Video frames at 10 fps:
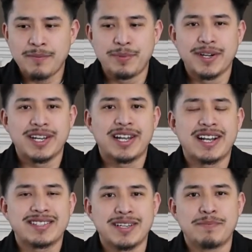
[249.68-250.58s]
But like
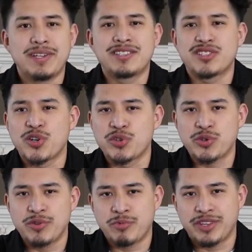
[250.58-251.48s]
I said, be
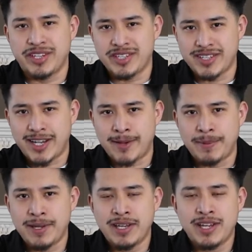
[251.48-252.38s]
social within the
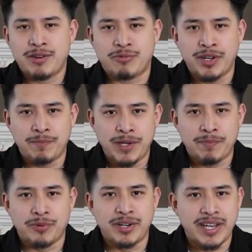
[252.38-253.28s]
shop, greet
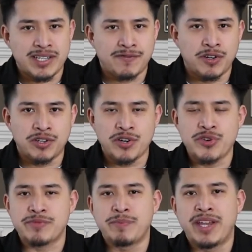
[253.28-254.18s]
people, answer phone
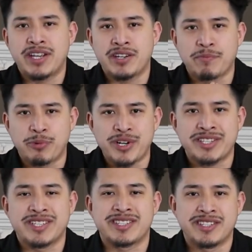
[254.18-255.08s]
calls, make your
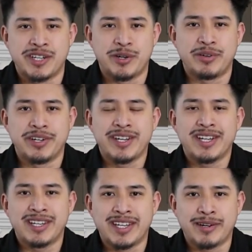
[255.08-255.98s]
presence known.
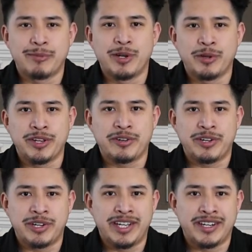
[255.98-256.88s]
Let them know that
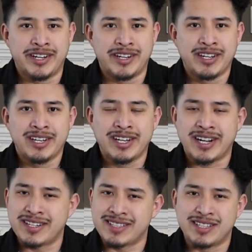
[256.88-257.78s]
you're in there.
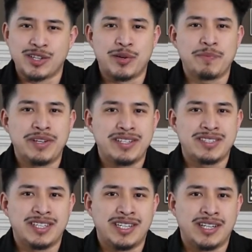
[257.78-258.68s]
Like I said, don't be
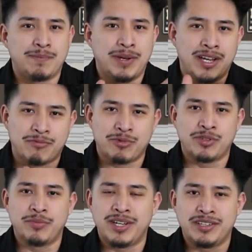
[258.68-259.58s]
sitting in the back
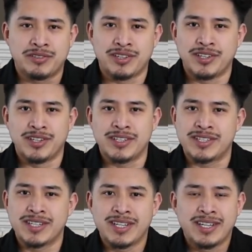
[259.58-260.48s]
room eating your
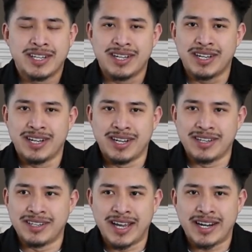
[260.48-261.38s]
lunch,
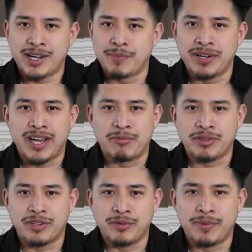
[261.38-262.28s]
not helping out
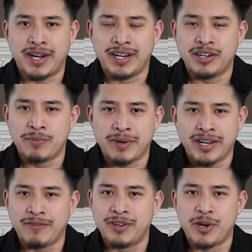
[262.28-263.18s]
with nobody.
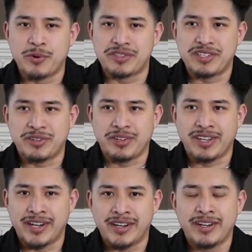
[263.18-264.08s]
Nobody even knows that you're
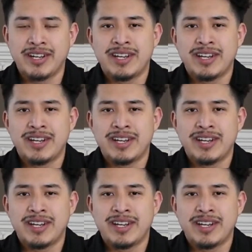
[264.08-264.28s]
there.